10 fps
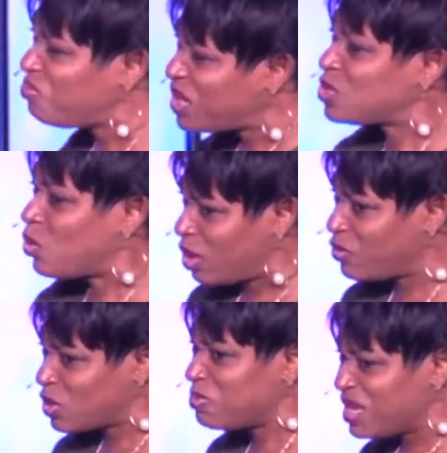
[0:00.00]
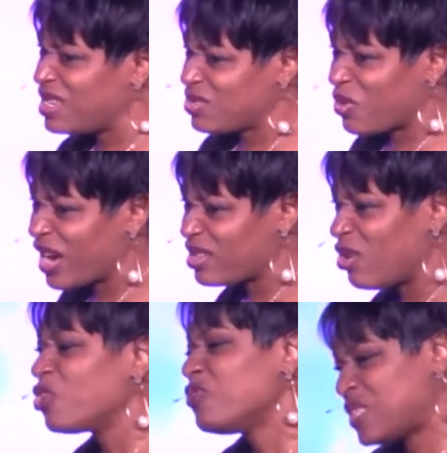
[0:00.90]
been to one of those meetings, right?
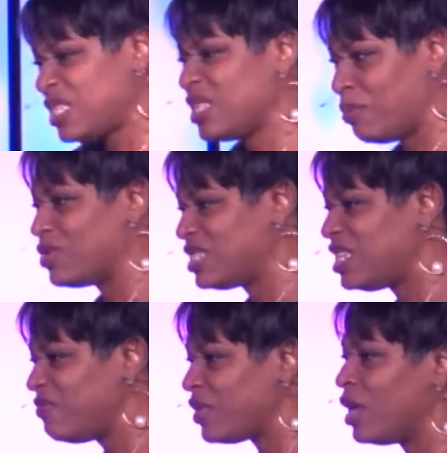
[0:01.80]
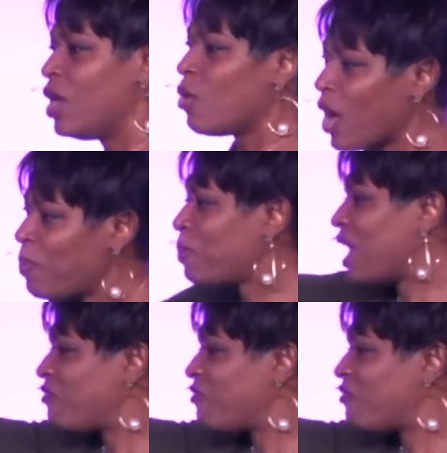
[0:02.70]
Or you've seen them on TV, where people are